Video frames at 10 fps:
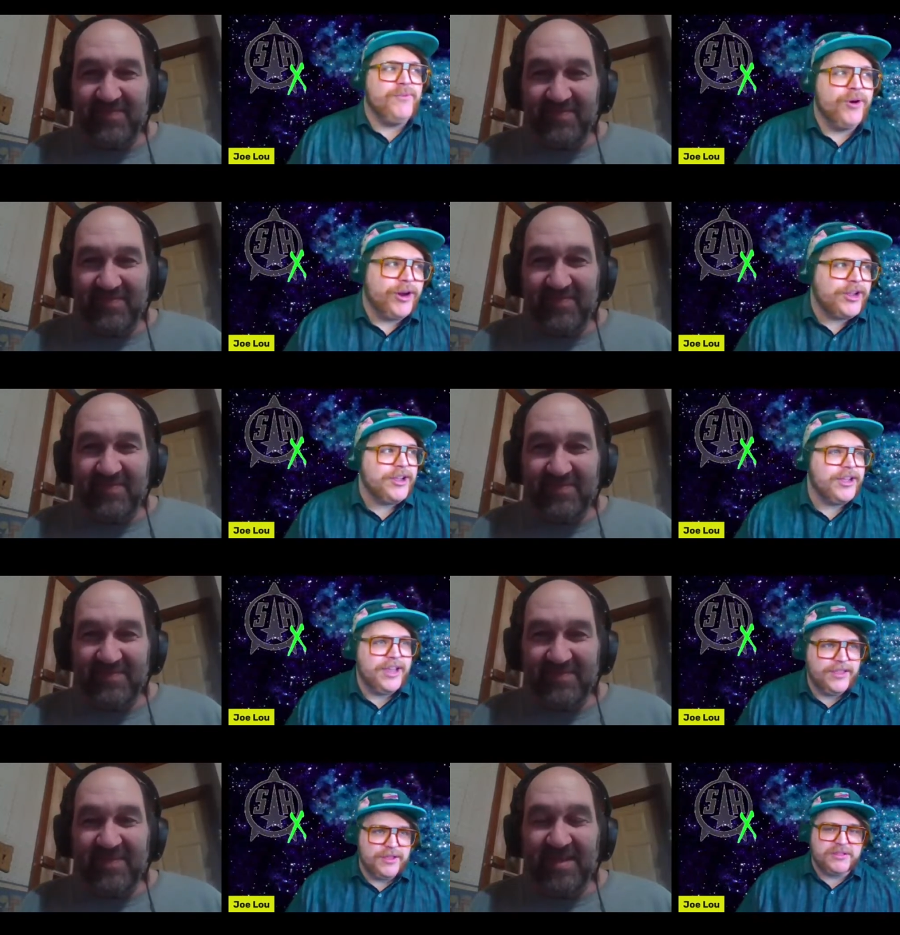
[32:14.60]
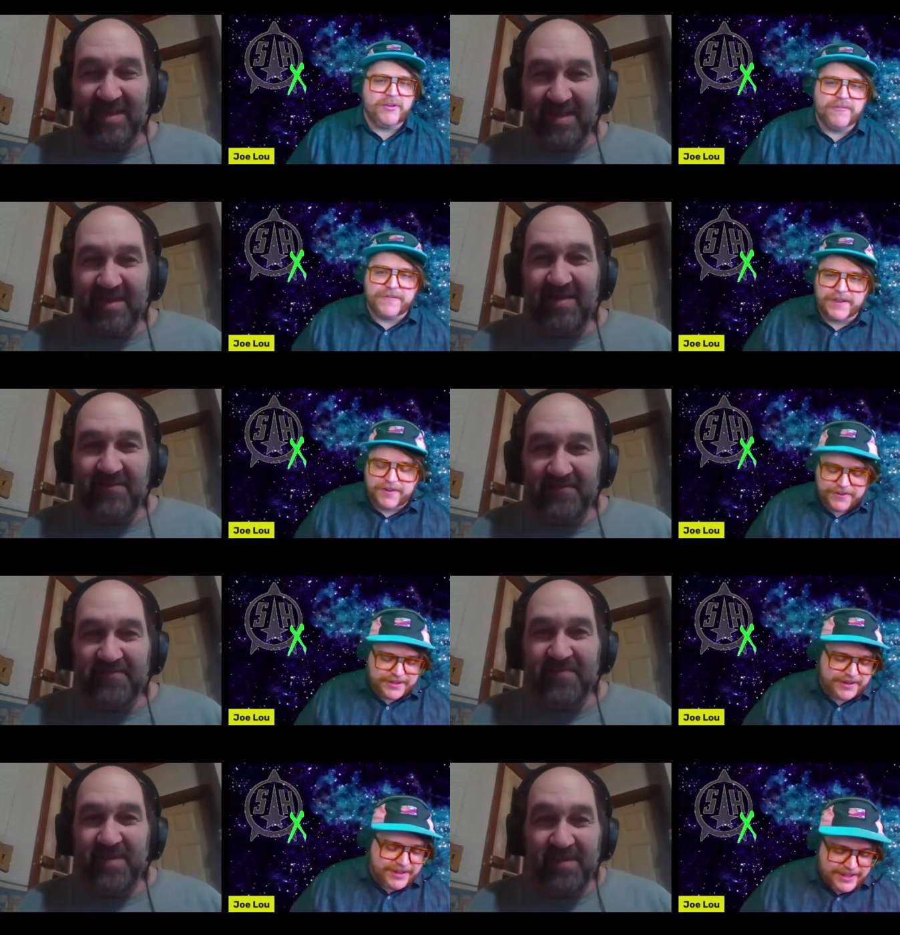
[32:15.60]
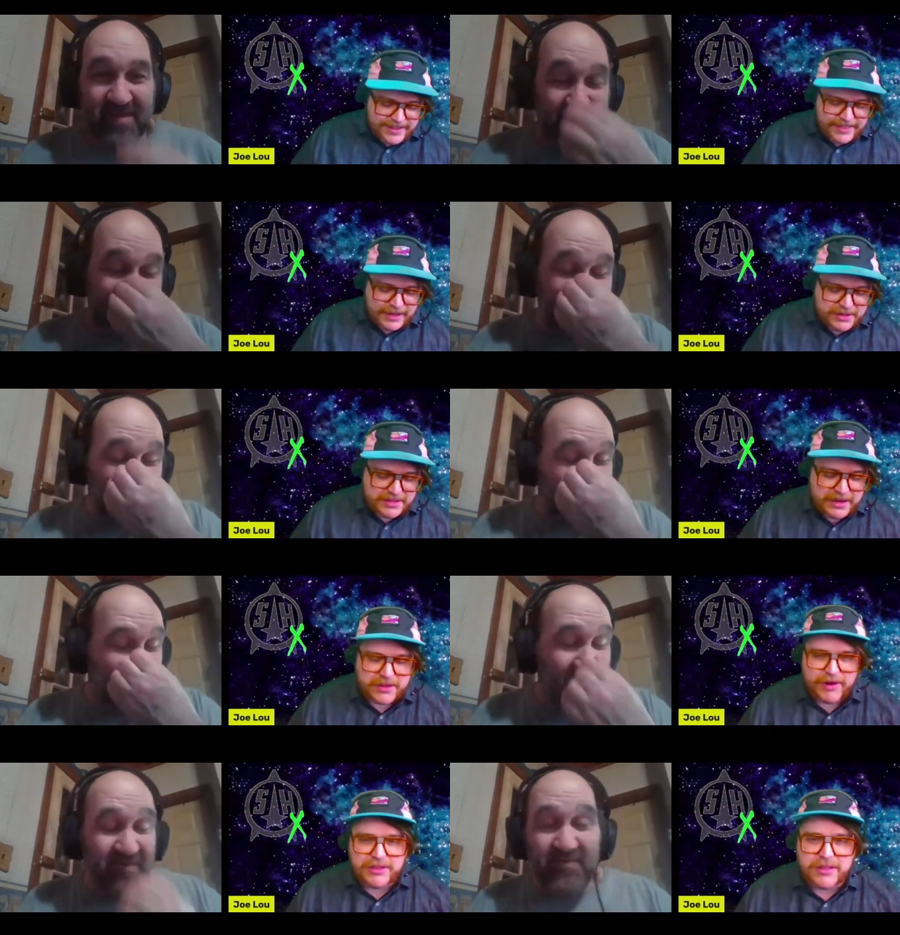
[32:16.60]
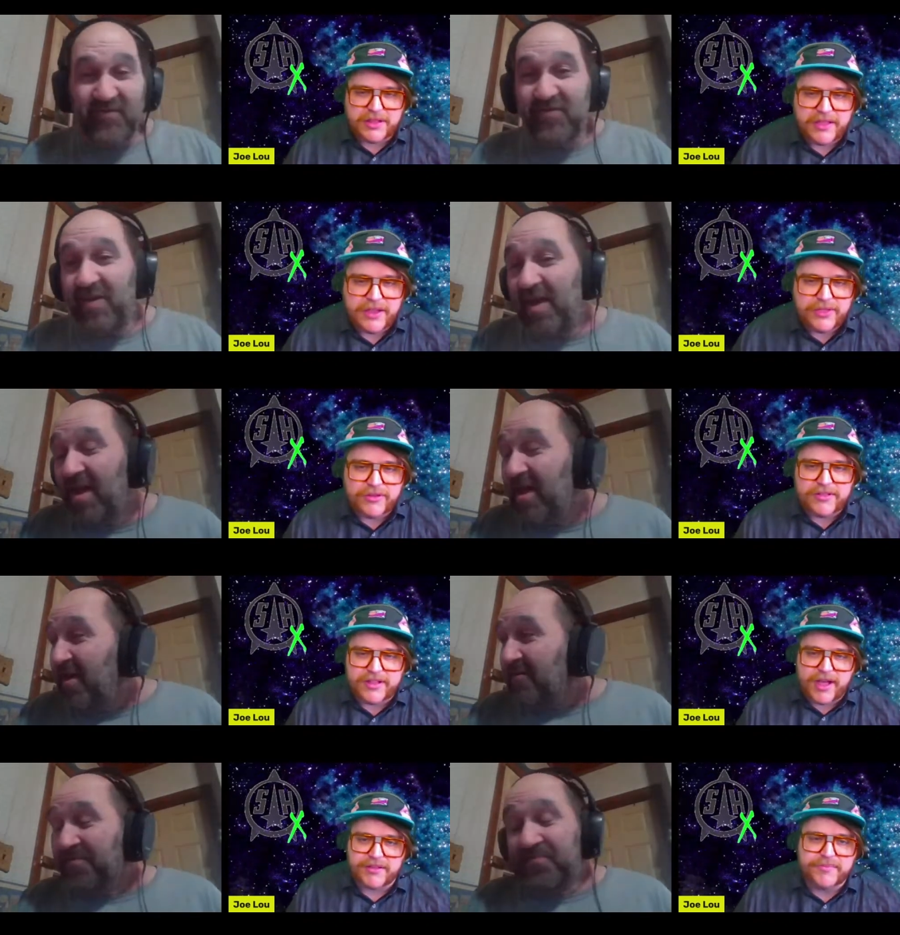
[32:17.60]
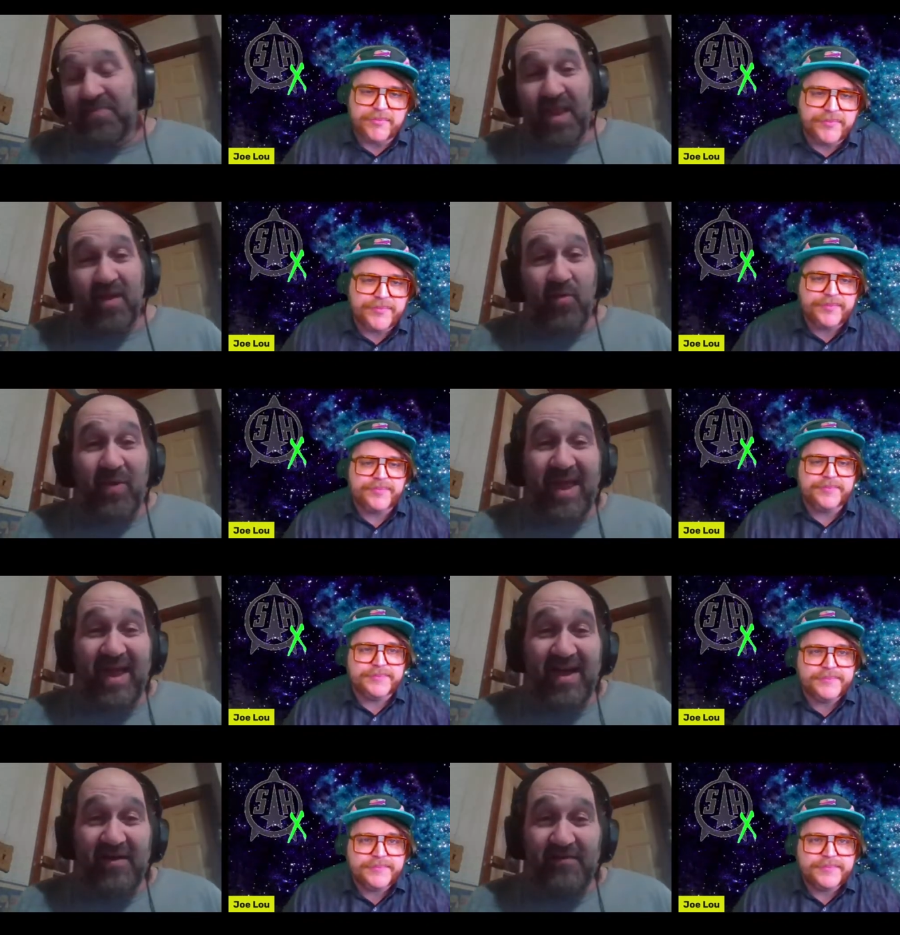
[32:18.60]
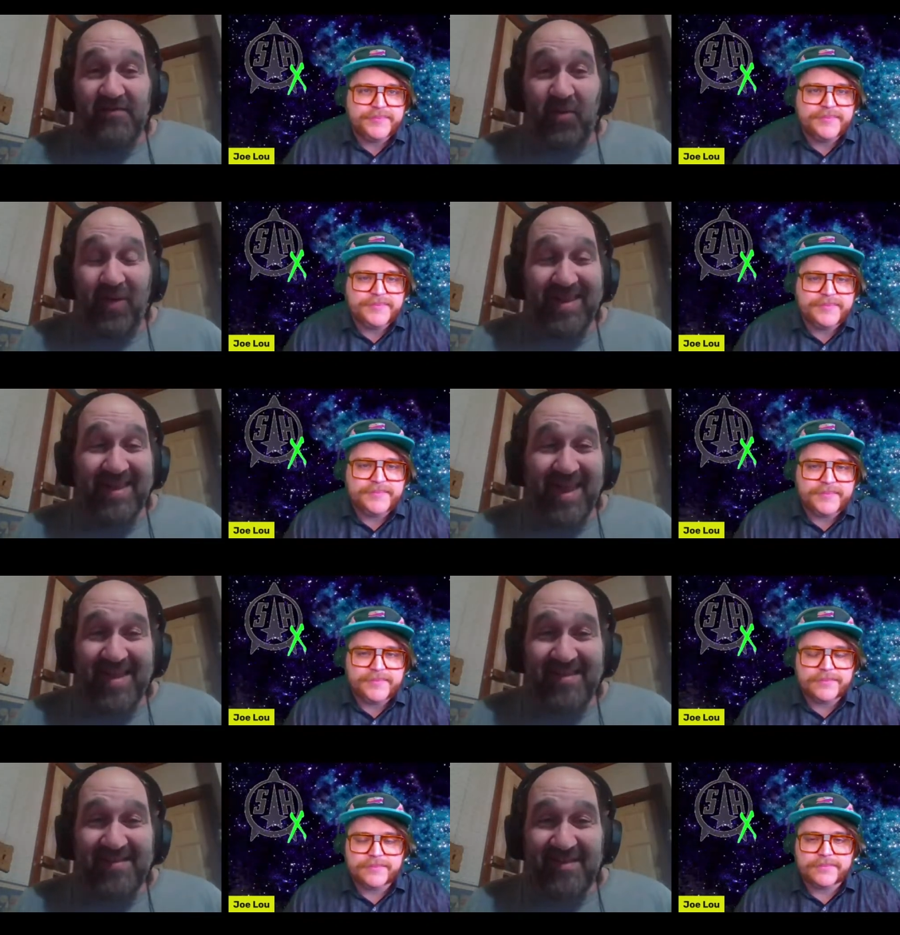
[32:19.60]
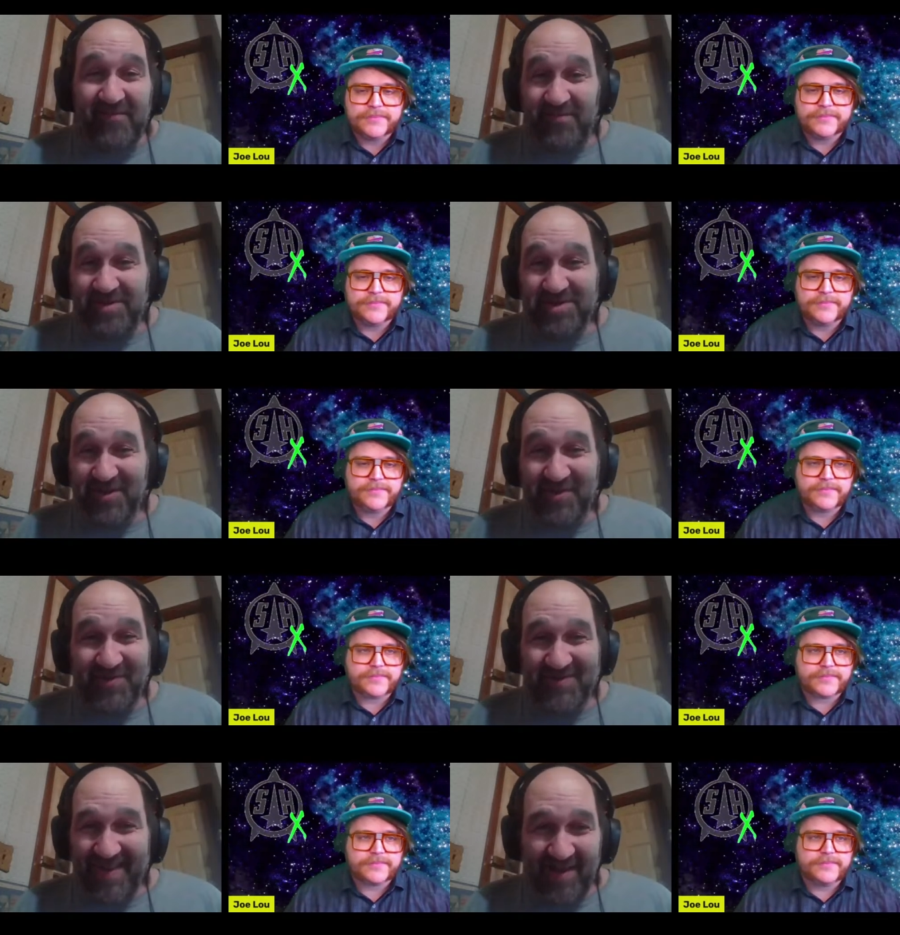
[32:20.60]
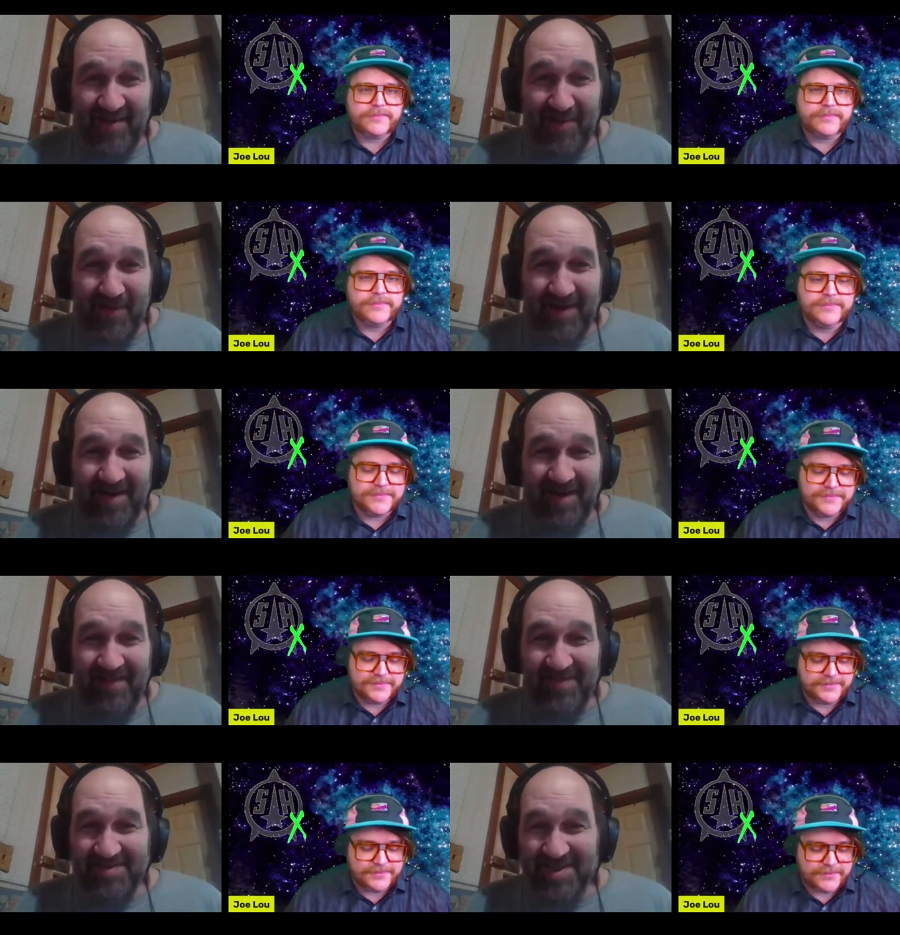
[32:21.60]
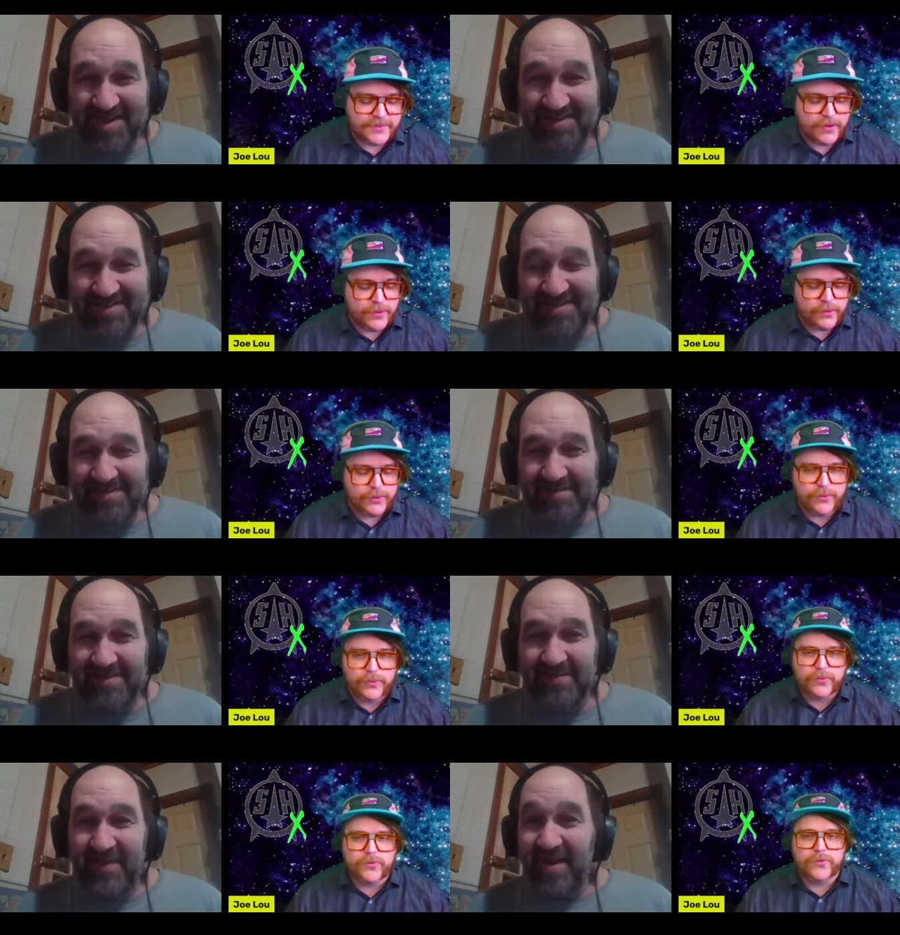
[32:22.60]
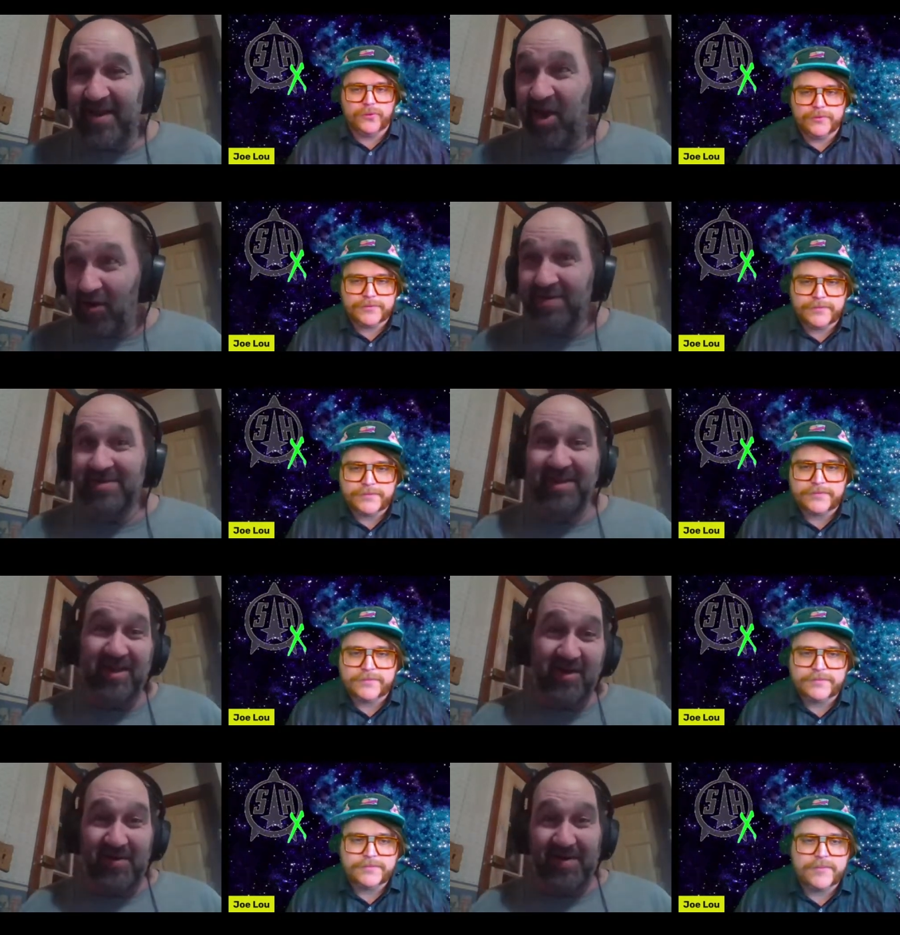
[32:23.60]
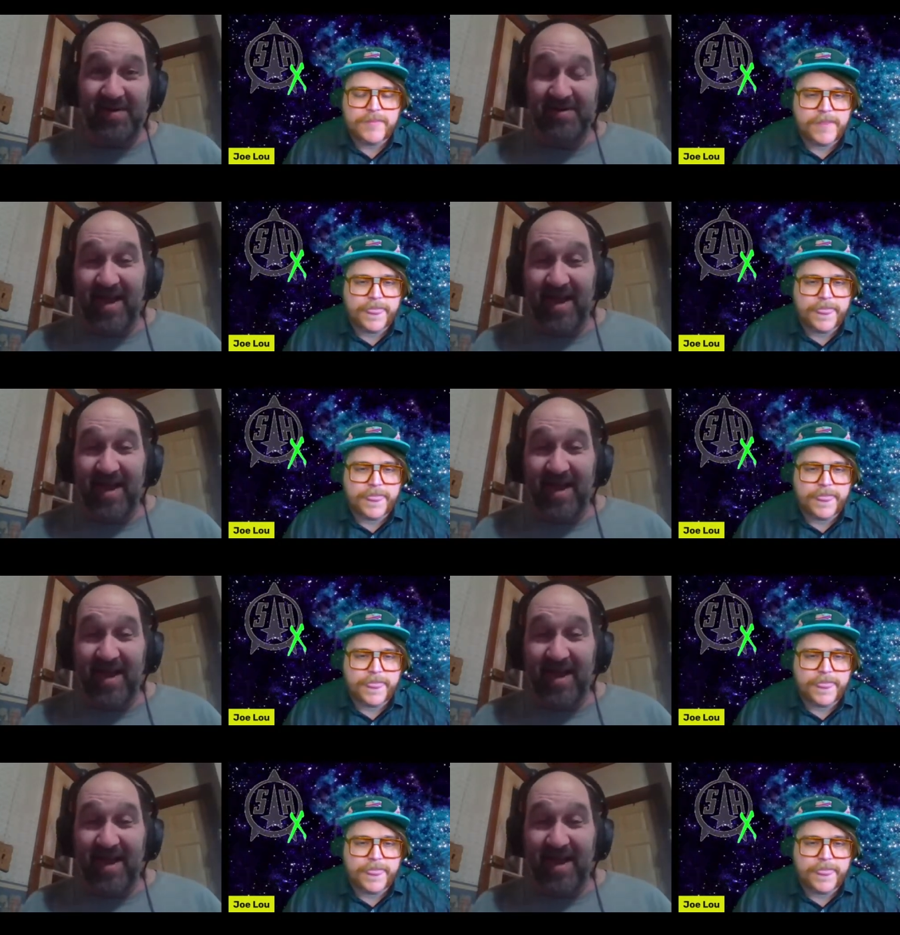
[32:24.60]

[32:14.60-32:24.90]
Speaker 1: of work in this whole field, and that's, yeah, that's great have, to see the enthusiasm.
Speaker 2: We have 28 different shows now on the channel that are currently going,